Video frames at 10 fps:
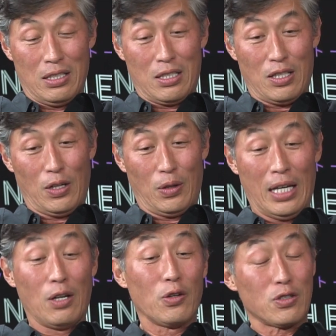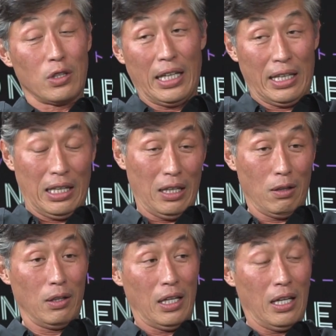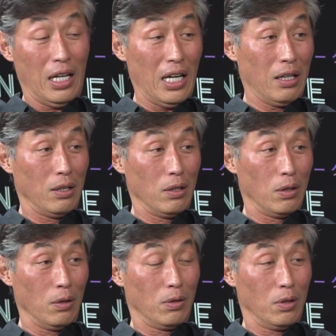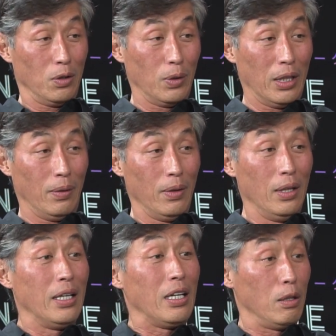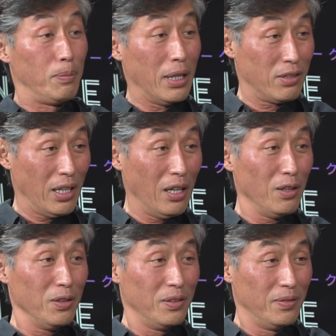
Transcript: So, and also like here in LA, you go to Il Pastel,